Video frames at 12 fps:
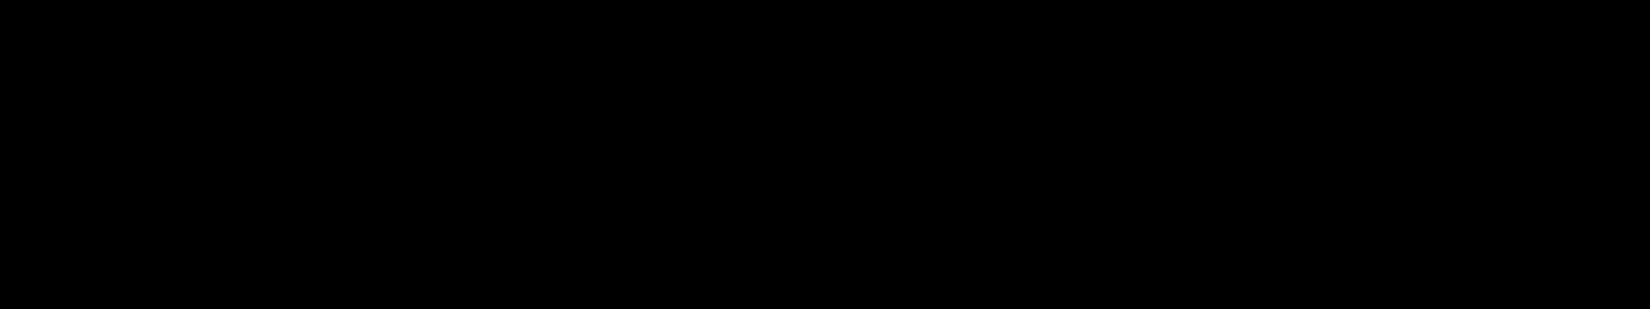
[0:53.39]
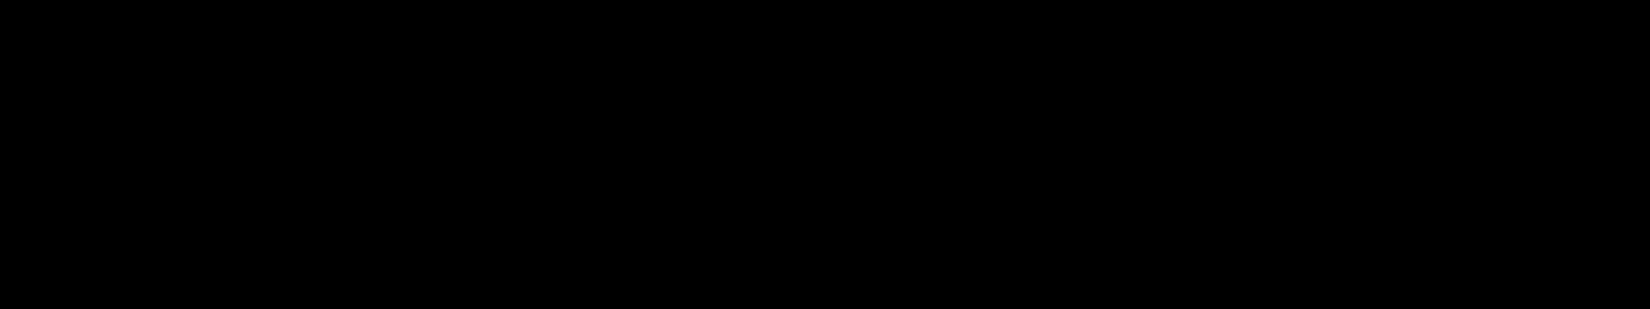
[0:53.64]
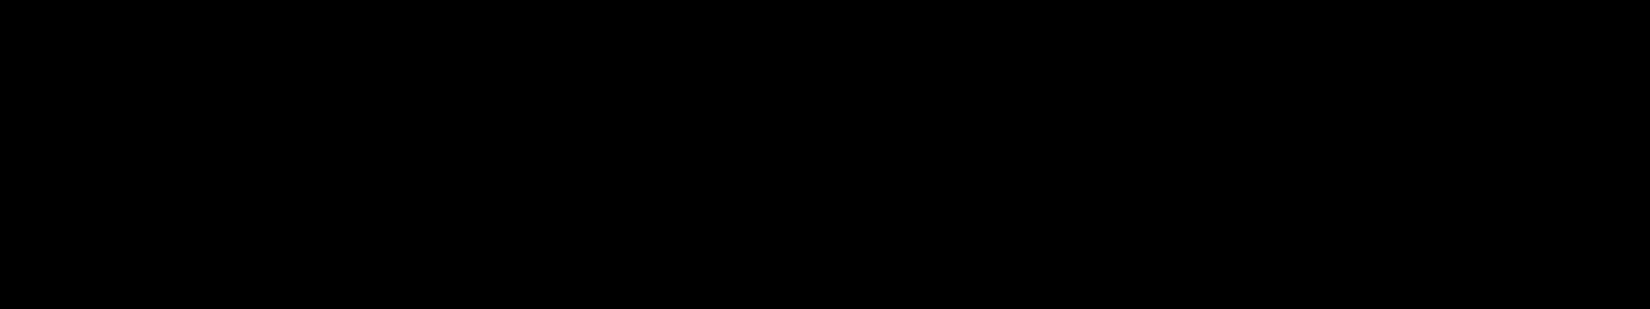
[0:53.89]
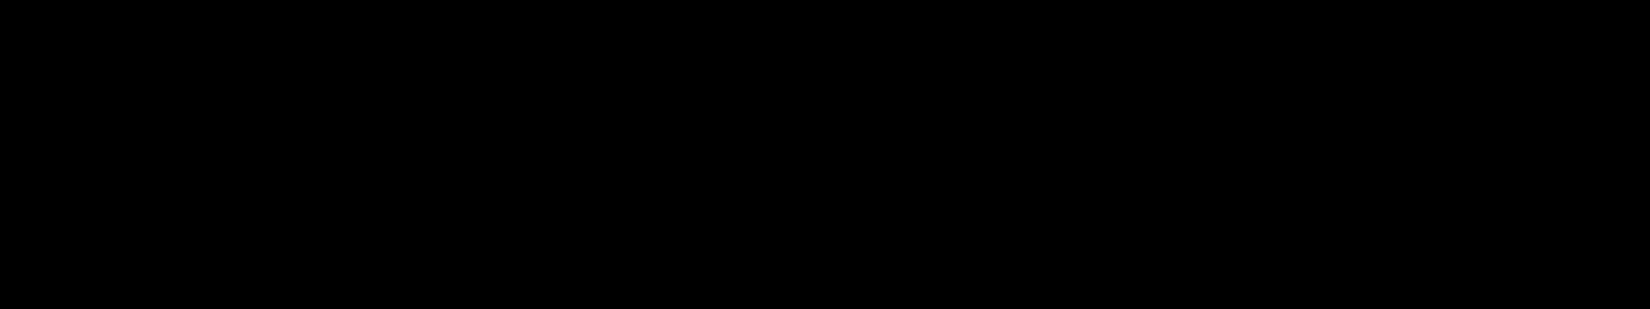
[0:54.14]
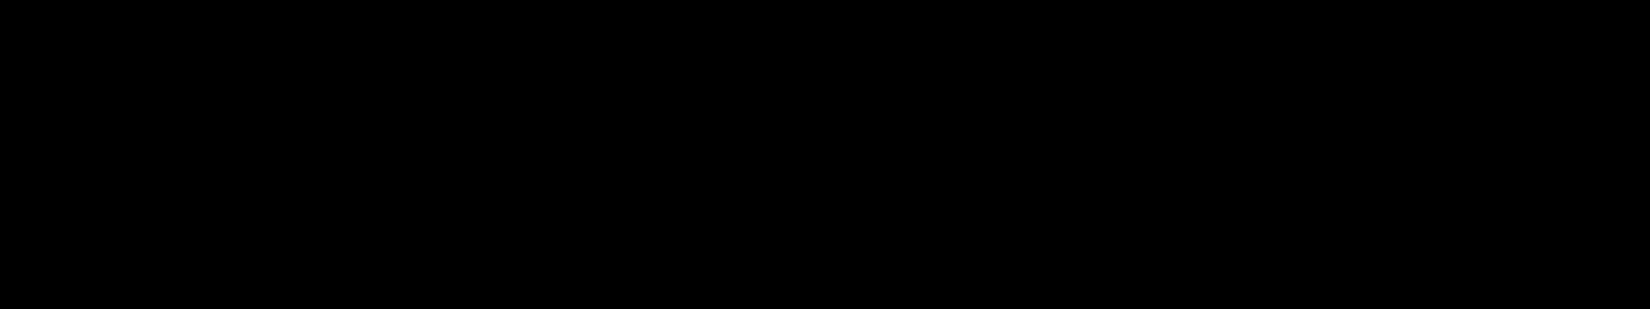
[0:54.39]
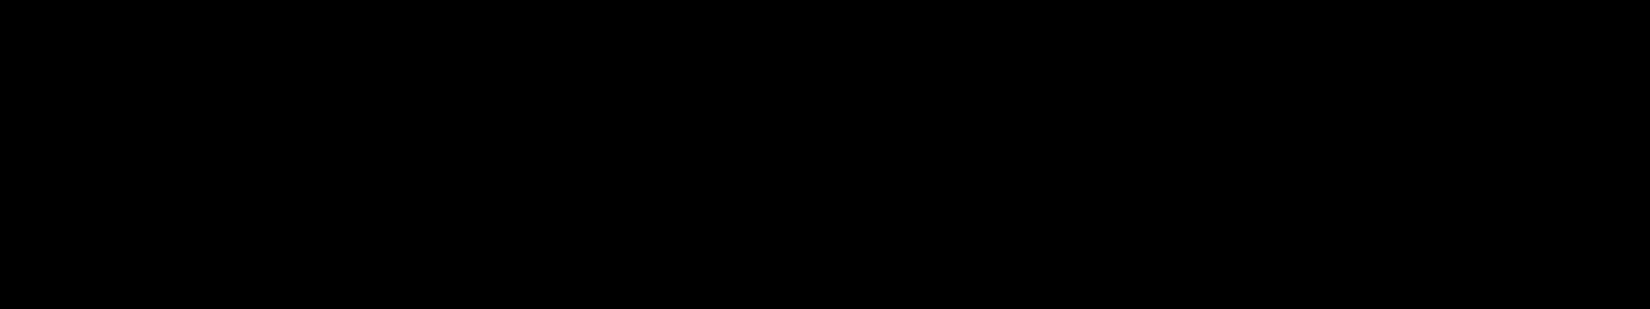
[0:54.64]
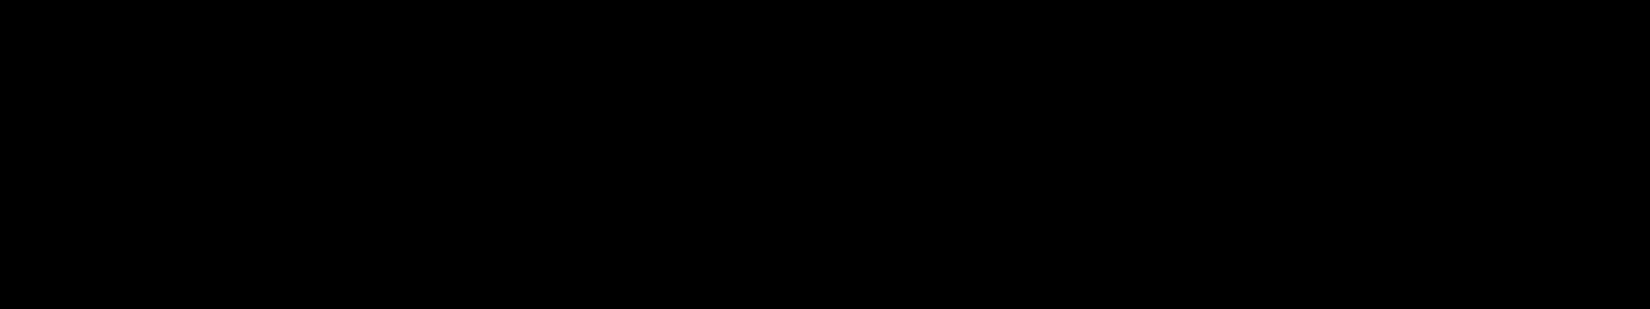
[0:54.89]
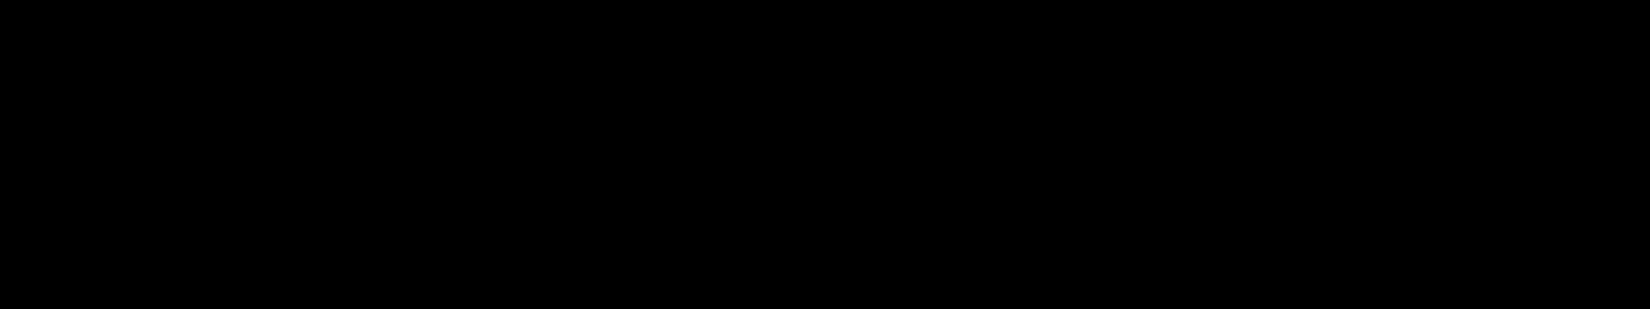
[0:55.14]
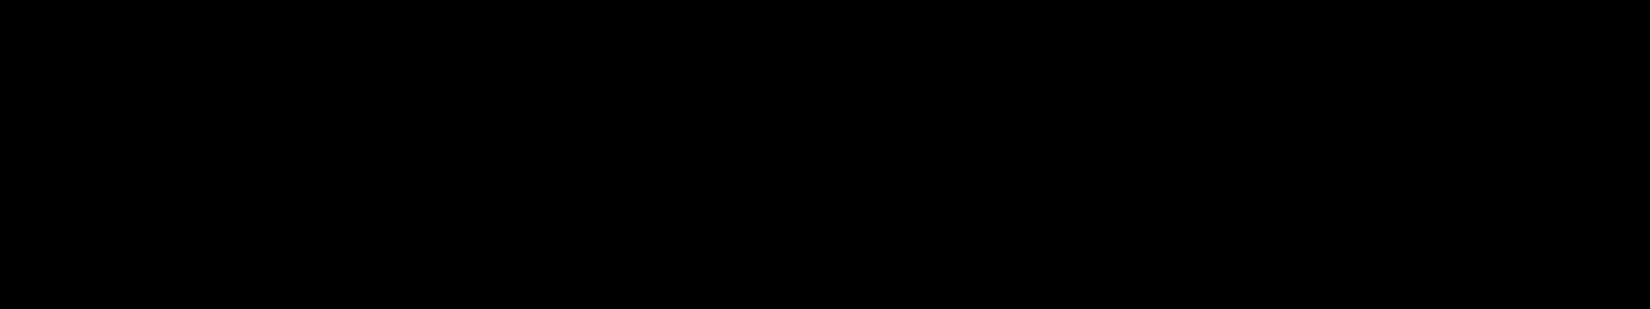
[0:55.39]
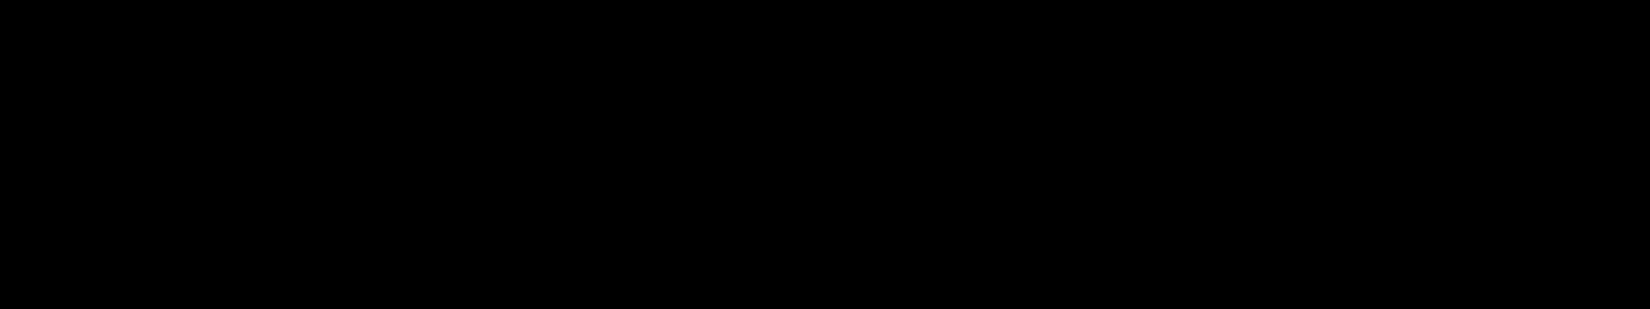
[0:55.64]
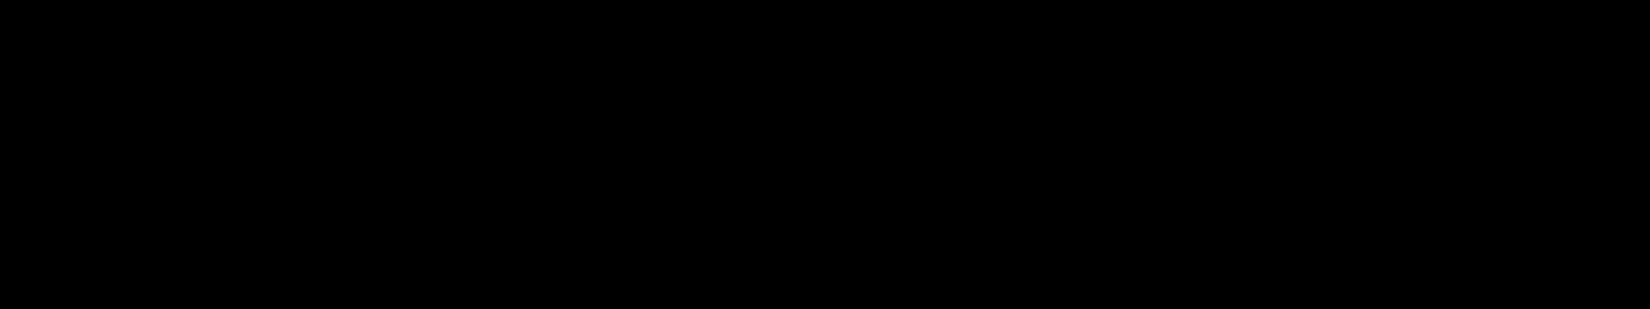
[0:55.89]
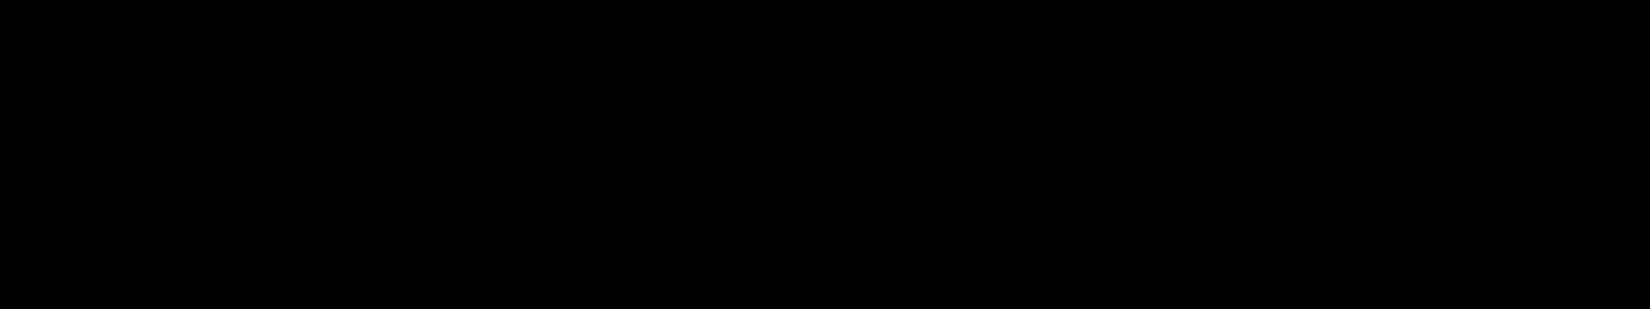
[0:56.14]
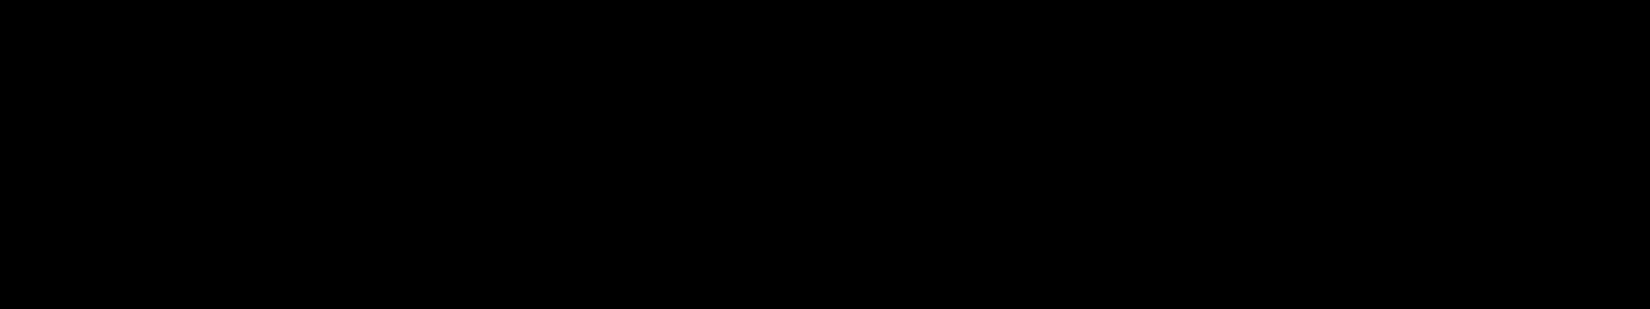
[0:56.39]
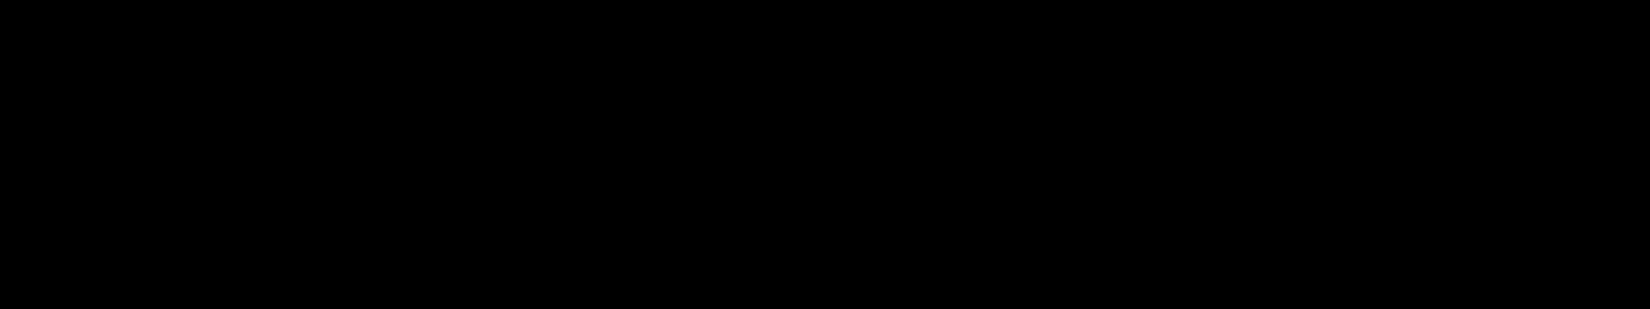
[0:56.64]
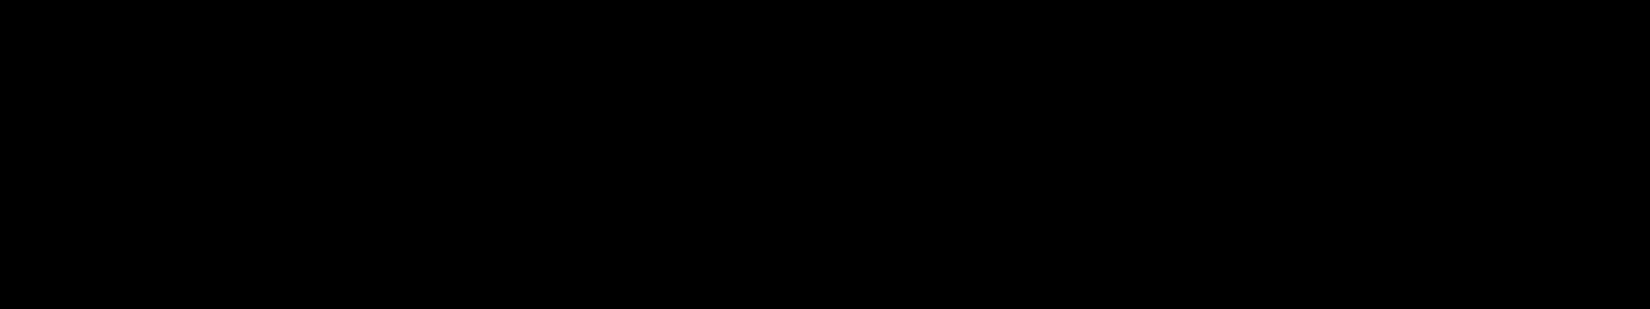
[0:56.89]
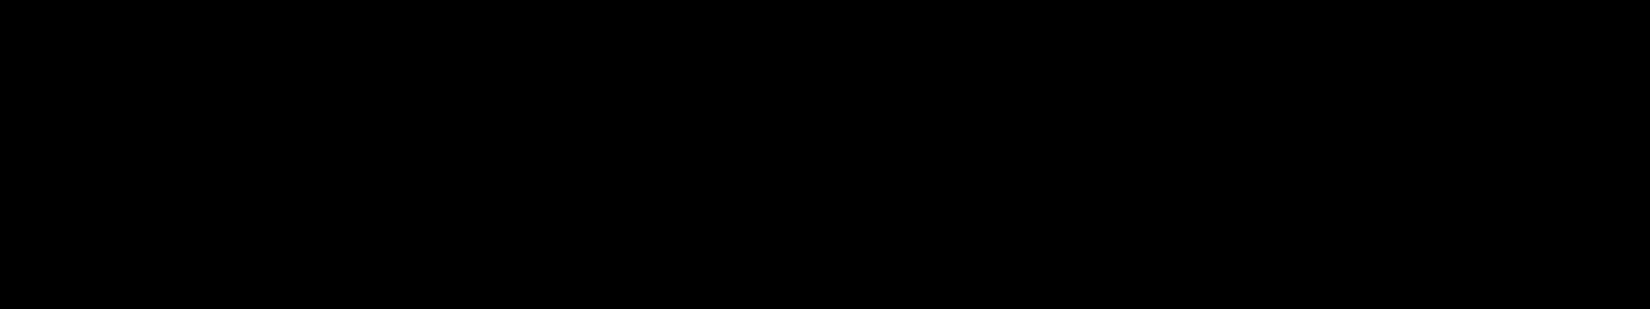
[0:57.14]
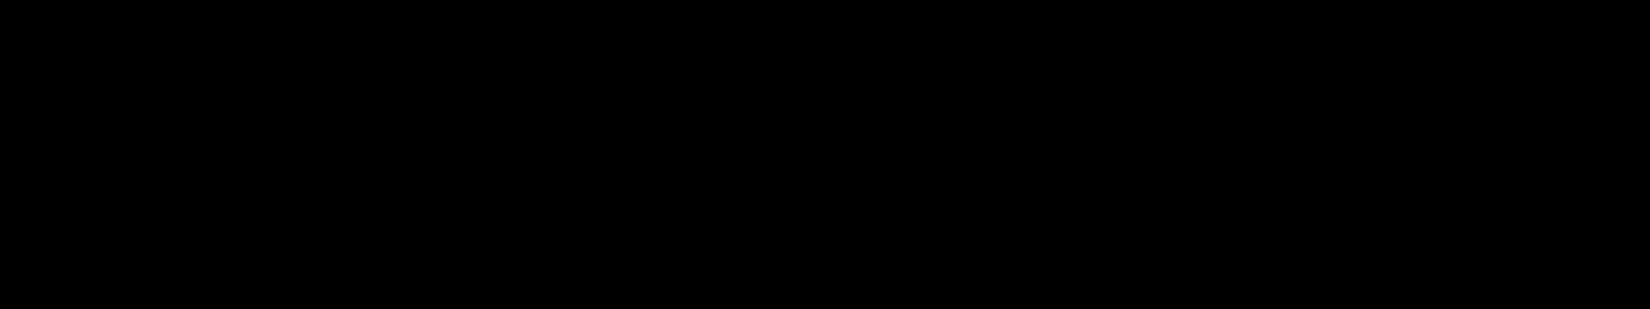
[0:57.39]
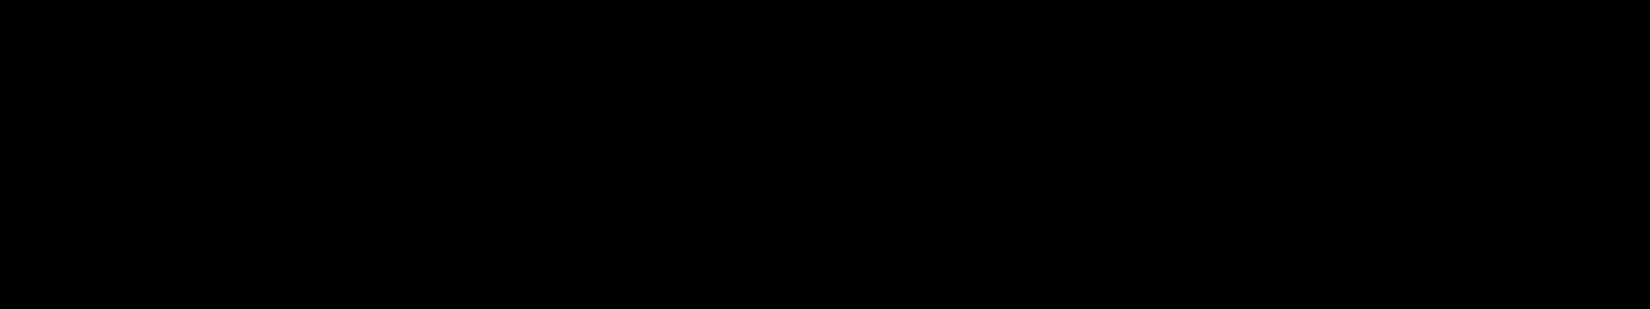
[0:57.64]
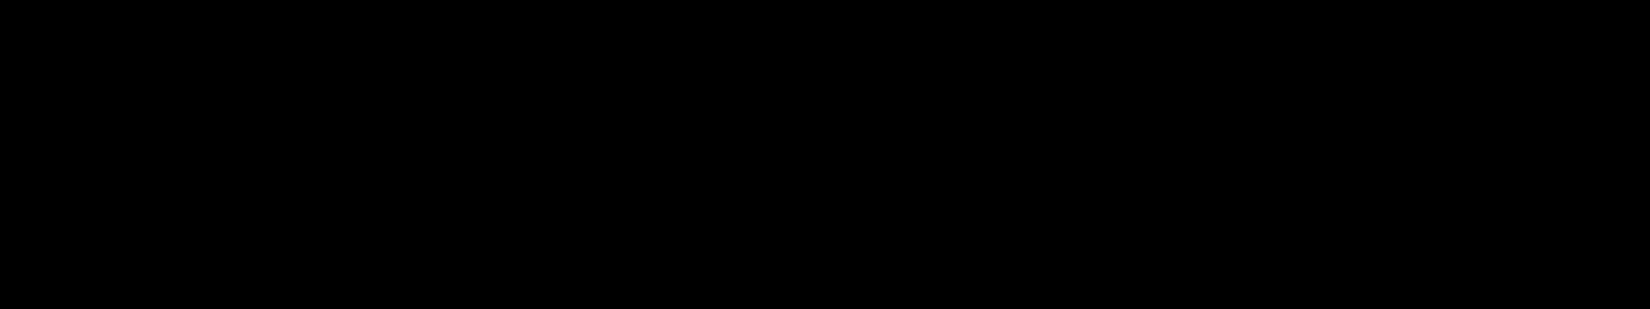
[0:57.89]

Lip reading: Nobody's mouth can be seen.